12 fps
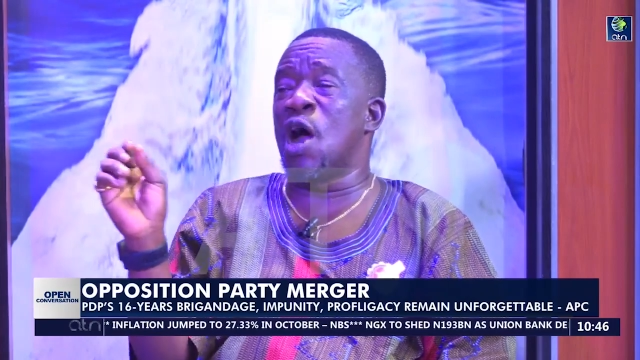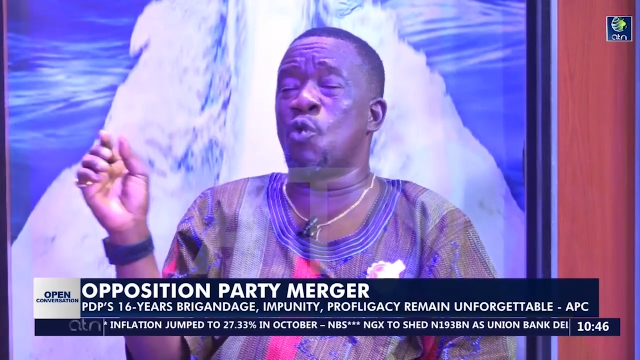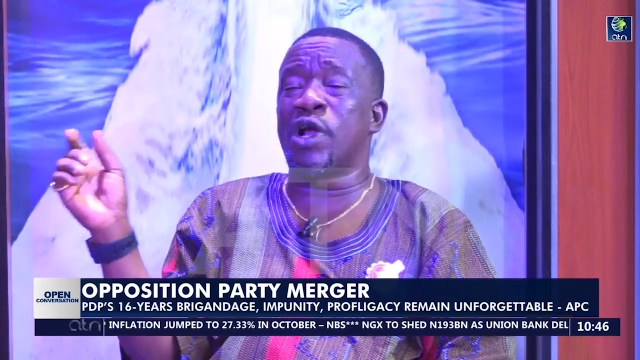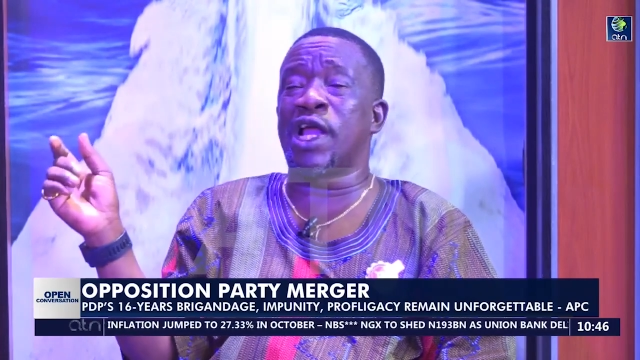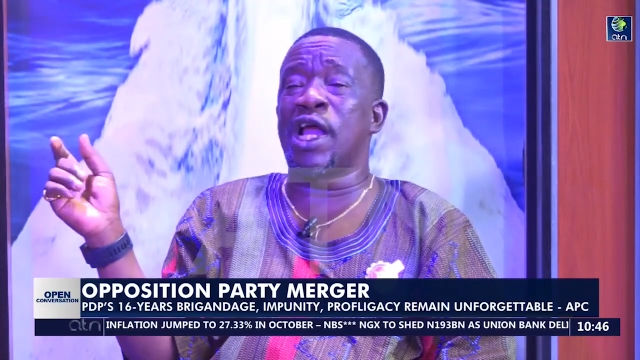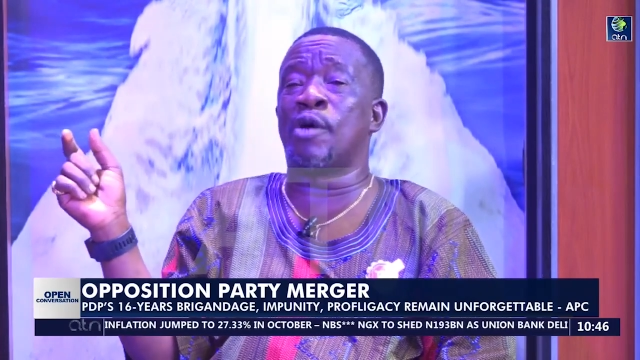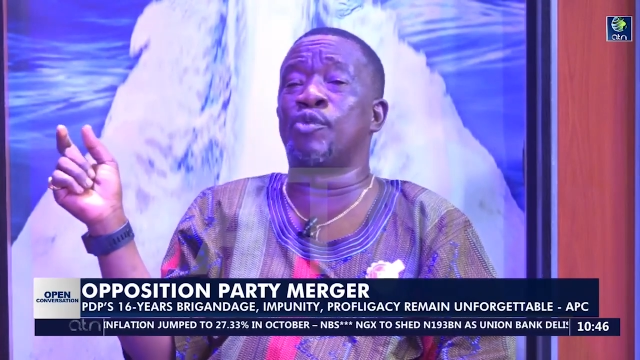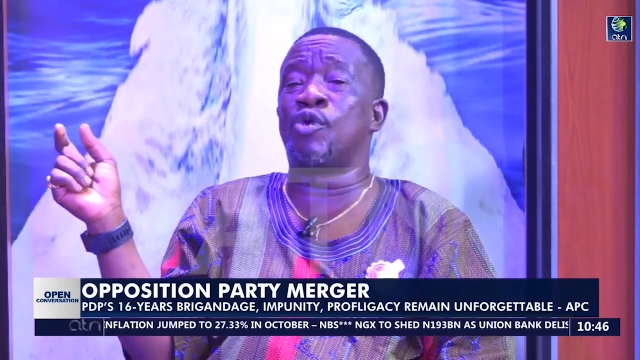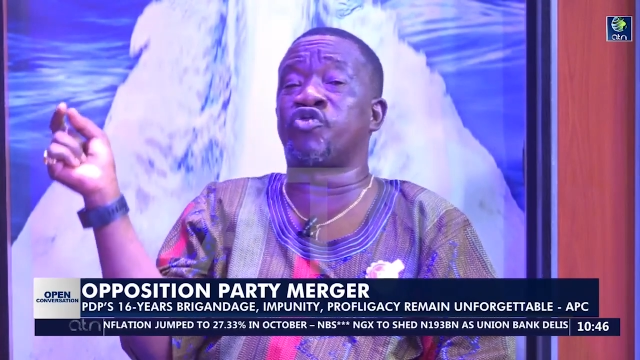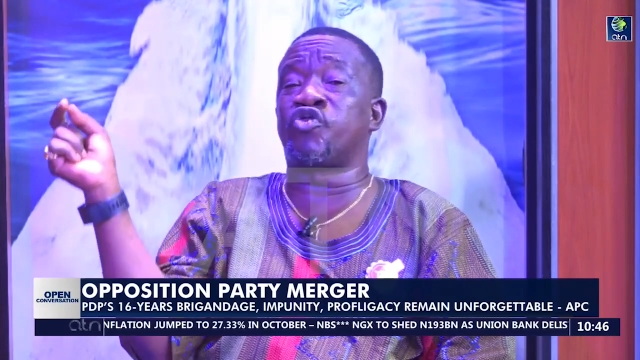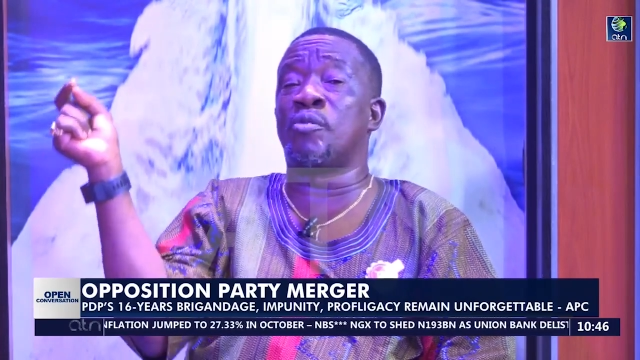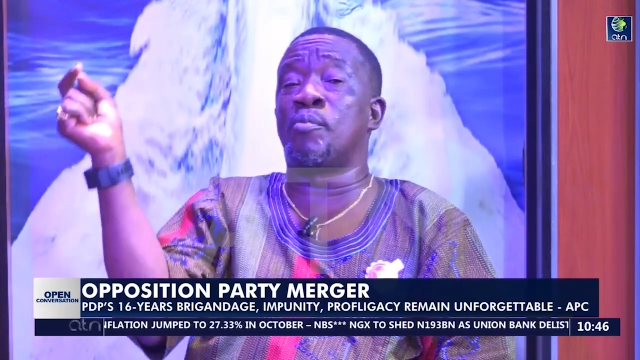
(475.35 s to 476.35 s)
Wike obnob
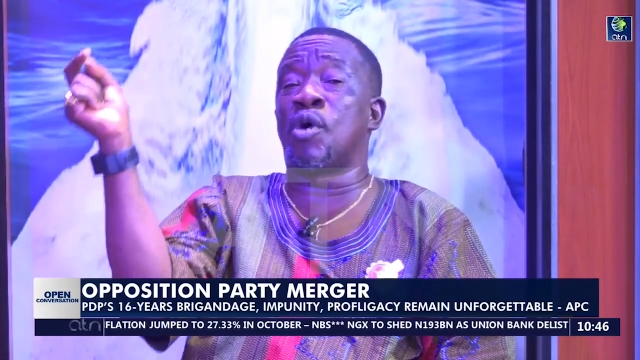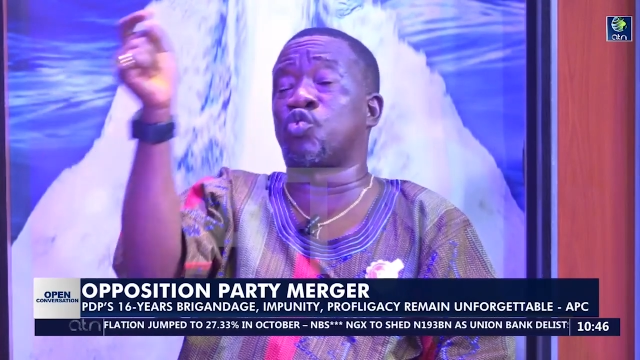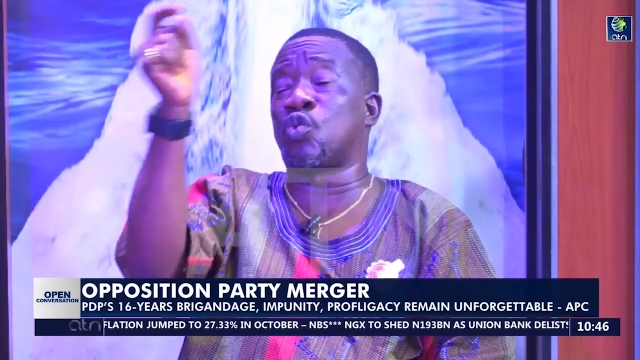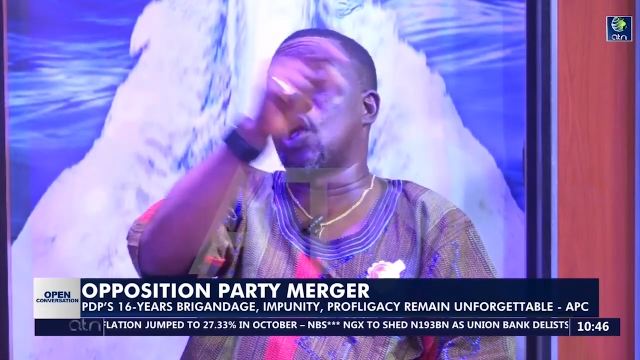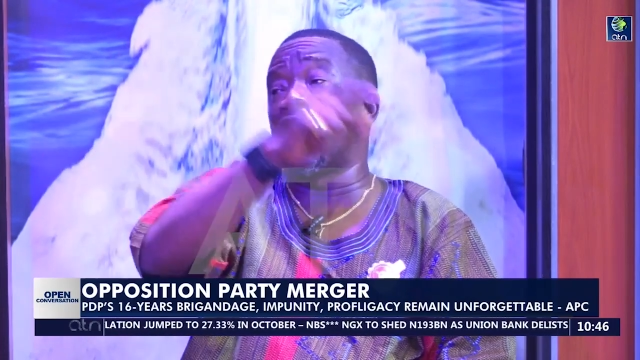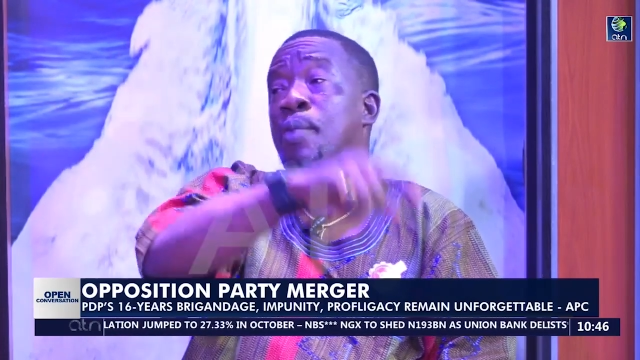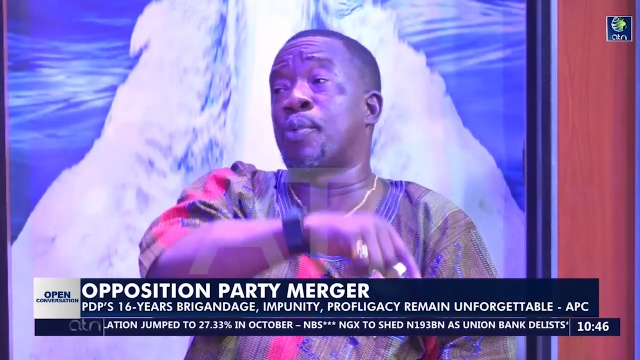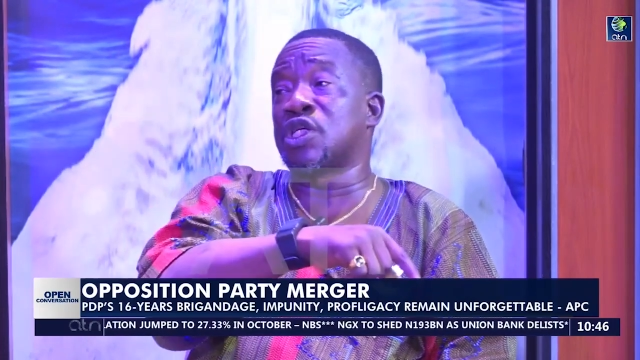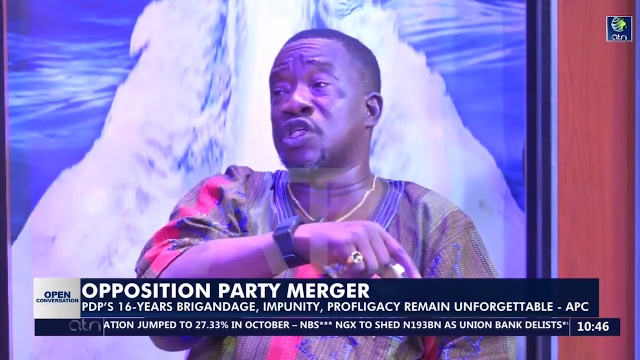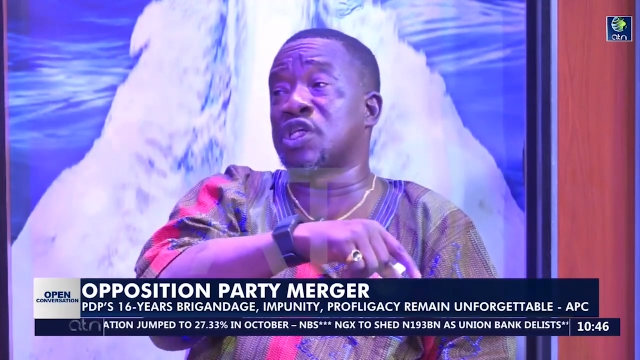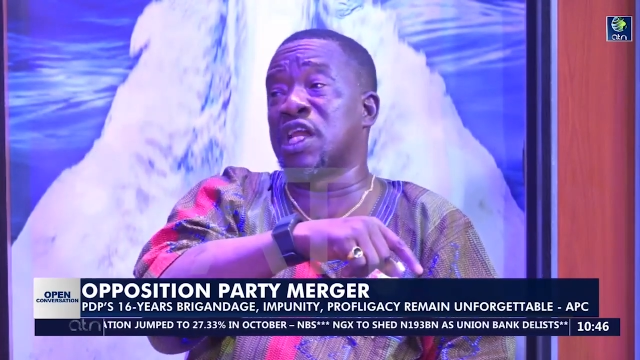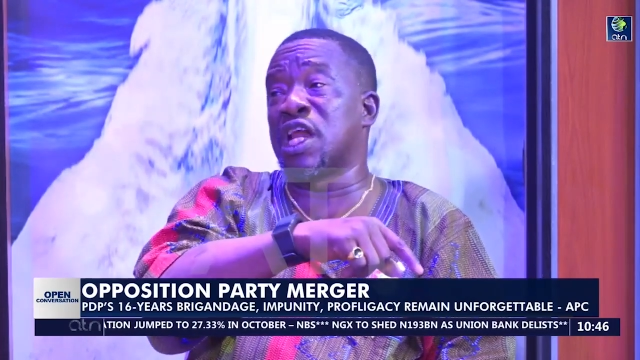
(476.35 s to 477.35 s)
so much with the
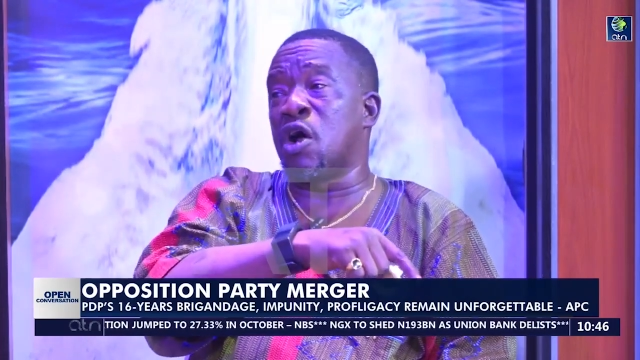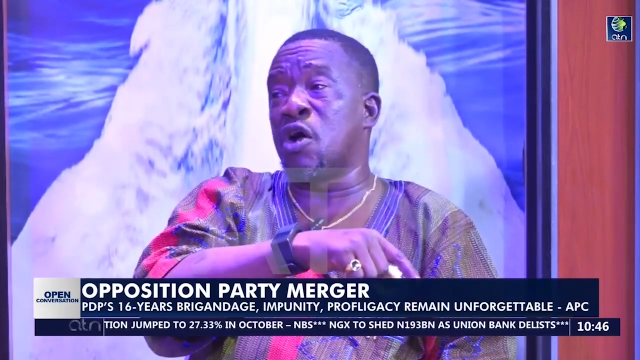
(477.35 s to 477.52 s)
opposition now,